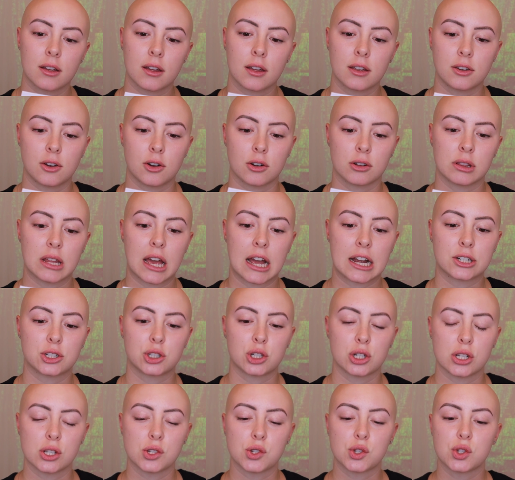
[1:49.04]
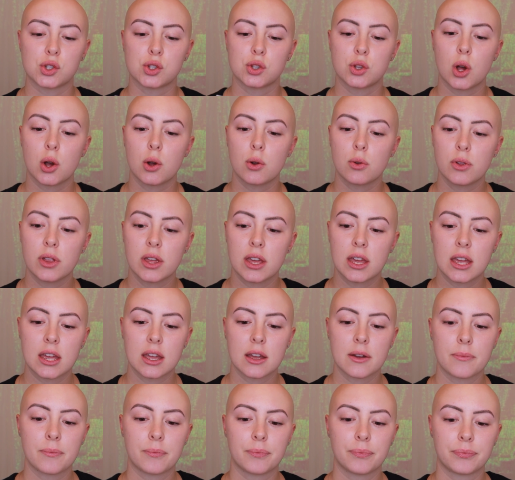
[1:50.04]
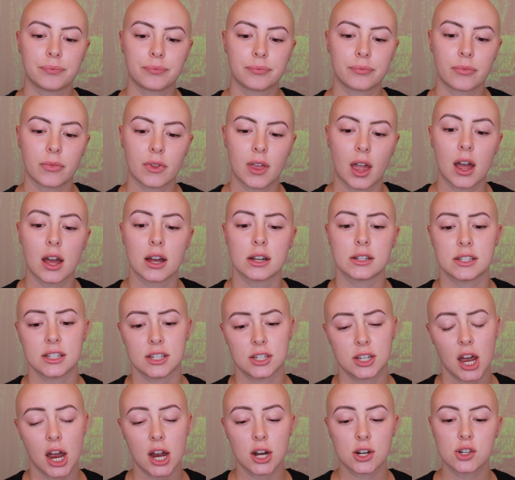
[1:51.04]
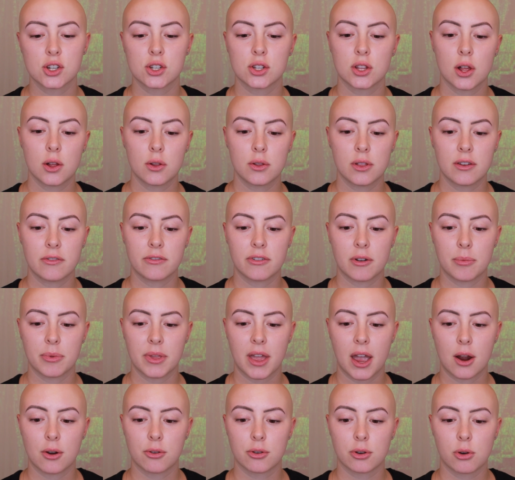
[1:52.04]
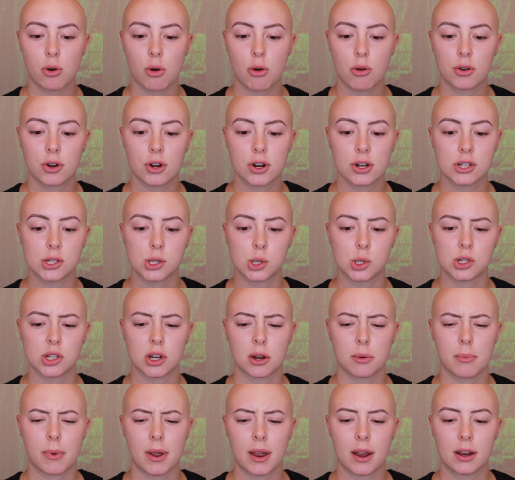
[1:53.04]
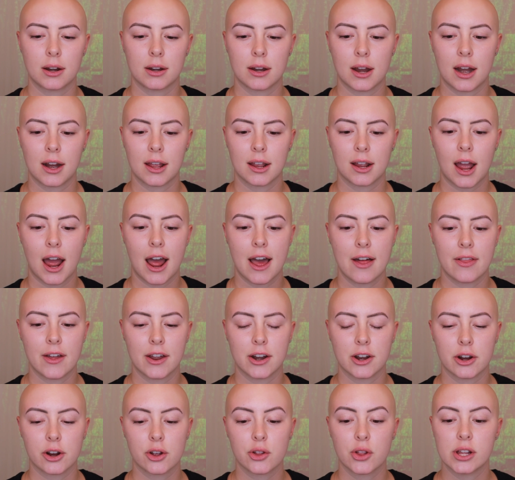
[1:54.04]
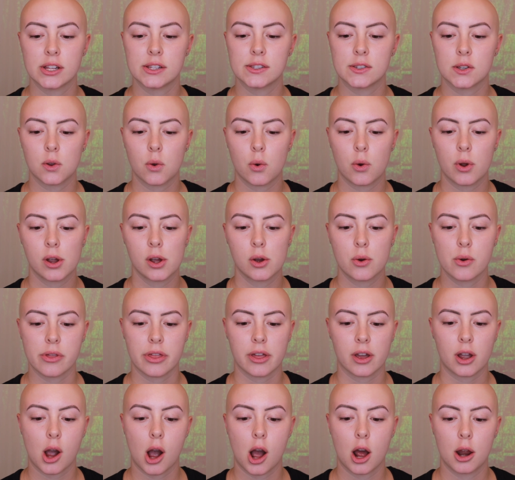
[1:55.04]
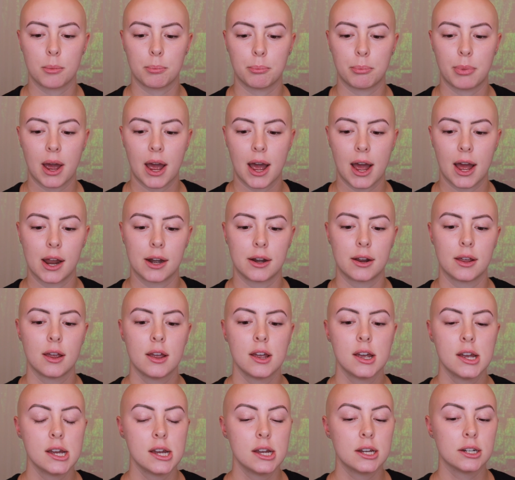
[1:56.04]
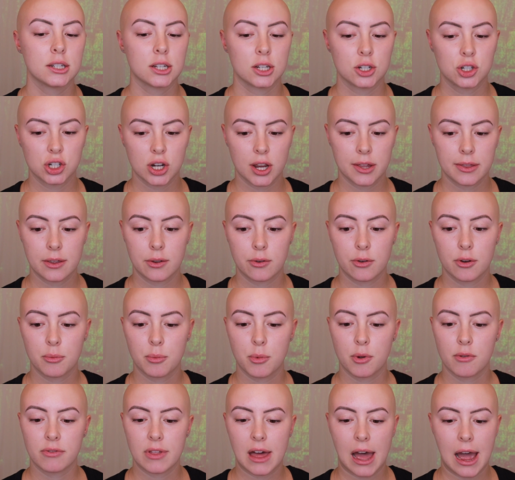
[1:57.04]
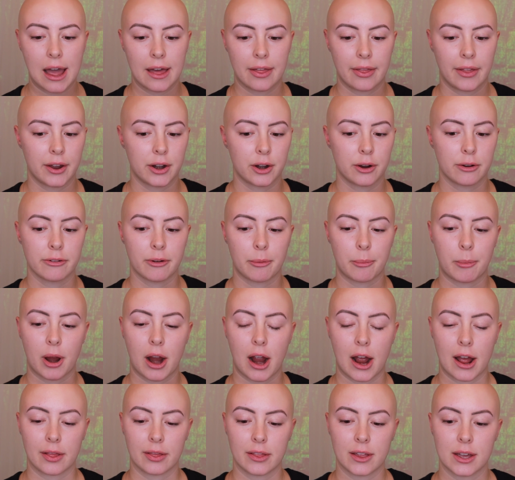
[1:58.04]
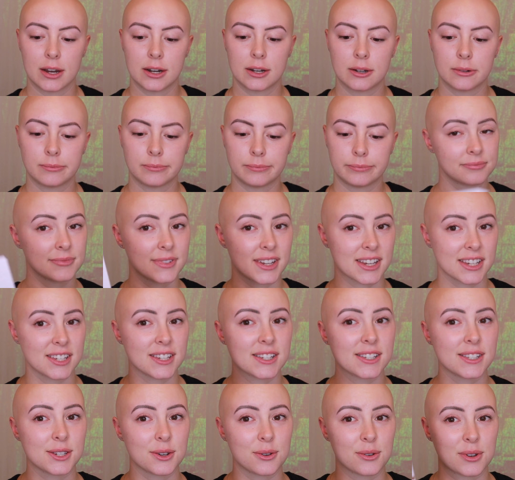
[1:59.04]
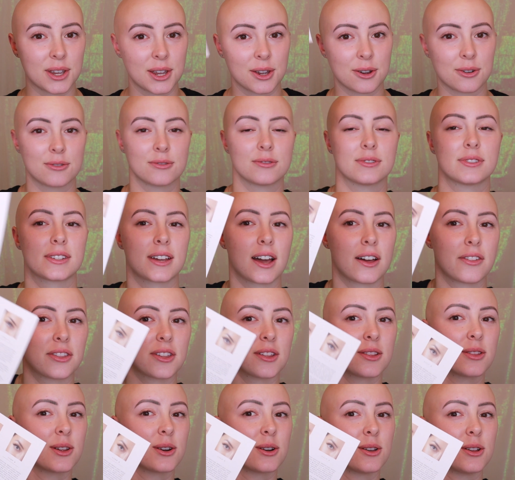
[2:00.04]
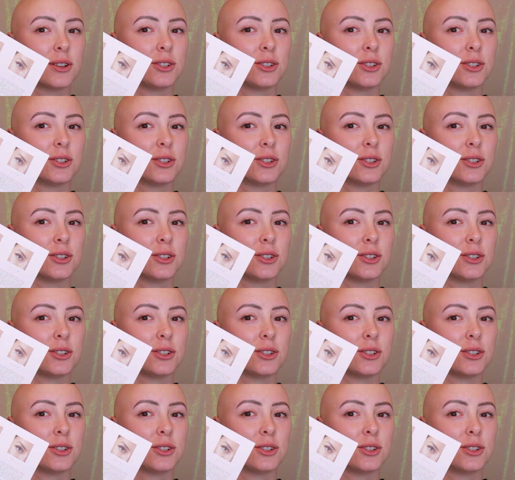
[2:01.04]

your lashes slowly. Detach slowly from the outer corners. Use your magnetic eyeliner cleansing oil with a cotton pad to gently remove the eyeliner from your eyelid. This is so cute. It's got the little